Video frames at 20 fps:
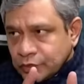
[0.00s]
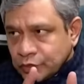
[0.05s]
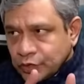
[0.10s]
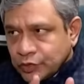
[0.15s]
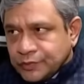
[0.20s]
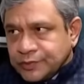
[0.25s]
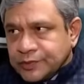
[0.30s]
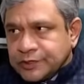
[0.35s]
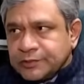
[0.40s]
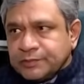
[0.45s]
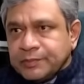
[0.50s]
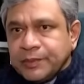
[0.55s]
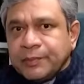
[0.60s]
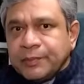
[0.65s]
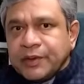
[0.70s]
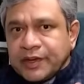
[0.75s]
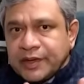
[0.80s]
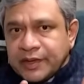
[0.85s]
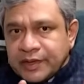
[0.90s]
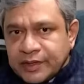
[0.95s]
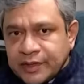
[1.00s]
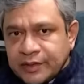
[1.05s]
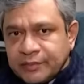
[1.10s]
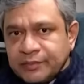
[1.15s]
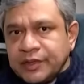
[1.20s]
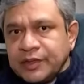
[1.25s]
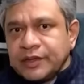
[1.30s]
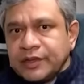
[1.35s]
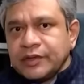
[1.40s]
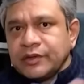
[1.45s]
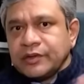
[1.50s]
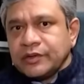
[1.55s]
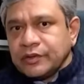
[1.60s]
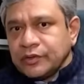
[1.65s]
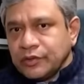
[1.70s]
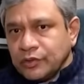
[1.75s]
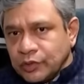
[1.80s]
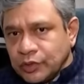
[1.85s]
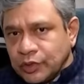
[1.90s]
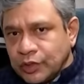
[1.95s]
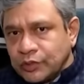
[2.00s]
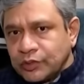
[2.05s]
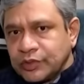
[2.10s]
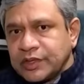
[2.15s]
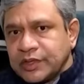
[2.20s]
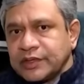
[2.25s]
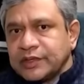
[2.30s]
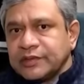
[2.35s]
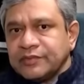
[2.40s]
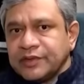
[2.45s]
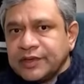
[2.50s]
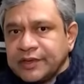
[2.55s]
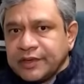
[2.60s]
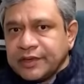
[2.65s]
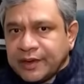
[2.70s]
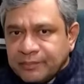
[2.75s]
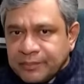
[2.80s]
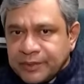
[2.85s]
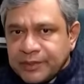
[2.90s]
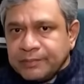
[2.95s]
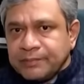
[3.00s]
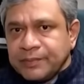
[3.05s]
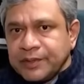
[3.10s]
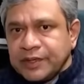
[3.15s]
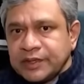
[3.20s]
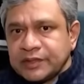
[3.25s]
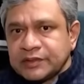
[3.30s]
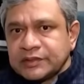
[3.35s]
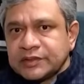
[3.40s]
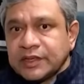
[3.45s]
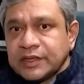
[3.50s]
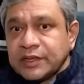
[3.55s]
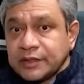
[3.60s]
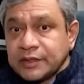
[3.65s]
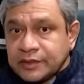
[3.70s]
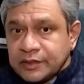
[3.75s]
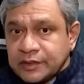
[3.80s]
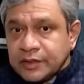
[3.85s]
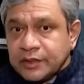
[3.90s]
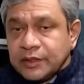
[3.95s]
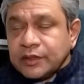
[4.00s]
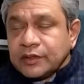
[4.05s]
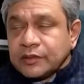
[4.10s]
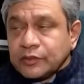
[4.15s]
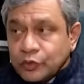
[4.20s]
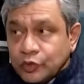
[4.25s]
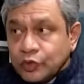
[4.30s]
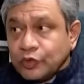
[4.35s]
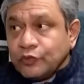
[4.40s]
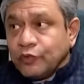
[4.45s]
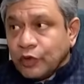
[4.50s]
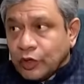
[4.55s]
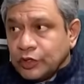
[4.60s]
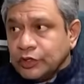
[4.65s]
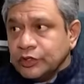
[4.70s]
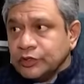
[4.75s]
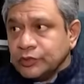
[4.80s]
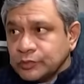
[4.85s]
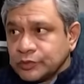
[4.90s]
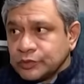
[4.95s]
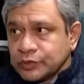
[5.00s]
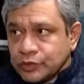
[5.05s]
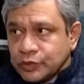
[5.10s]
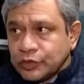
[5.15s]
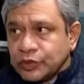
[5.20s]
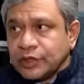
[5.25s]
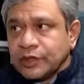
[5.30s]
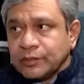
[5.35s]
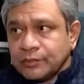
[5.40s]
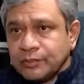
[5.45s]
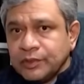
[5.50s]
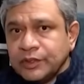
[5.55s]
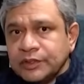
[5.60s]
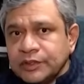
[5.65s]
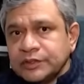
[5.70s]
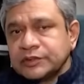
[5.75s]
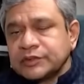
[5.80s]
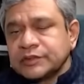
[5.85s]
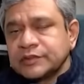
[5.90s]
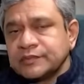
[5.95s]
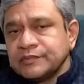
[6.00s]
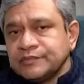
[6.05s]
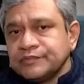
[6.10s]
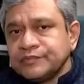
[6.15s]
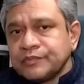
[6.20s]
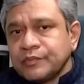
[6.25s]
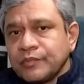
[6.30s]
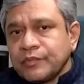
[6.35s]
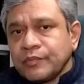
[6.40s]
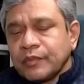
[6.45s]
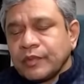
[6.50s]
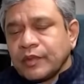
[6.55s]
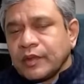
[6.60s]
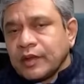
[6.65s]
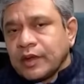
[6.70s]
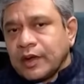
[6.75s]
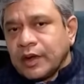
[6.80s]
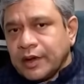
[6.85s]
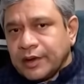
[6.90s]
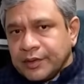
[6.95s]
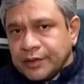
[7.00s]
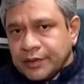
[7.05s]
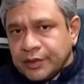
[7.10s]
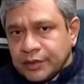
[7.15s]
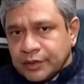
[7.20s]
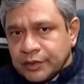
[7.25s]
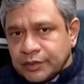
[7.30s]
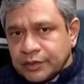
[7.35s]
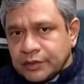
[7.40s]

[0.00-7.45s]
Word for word: through which people can come in and go out at a very rapid pace, at good volumes, good numbers. And